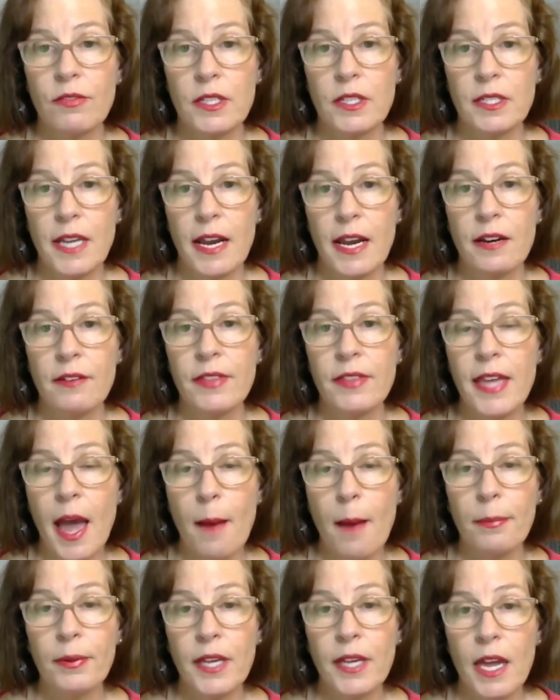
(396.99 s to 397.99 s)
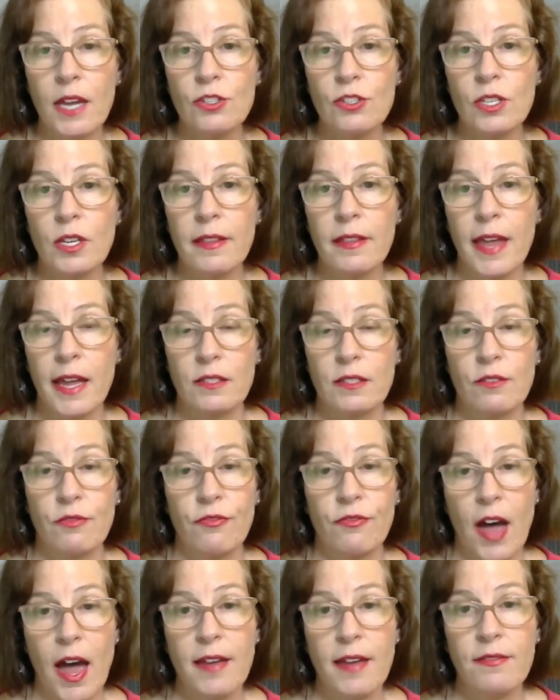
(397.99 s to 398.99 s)
the date of the application, that's
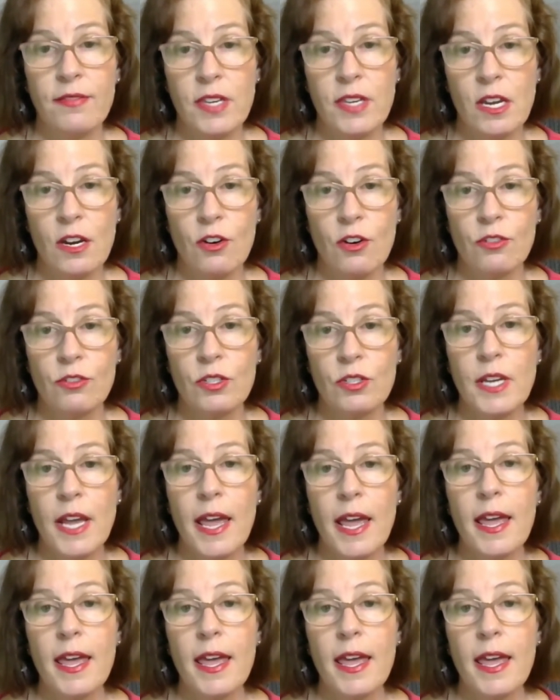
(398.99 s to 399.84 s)
5 years,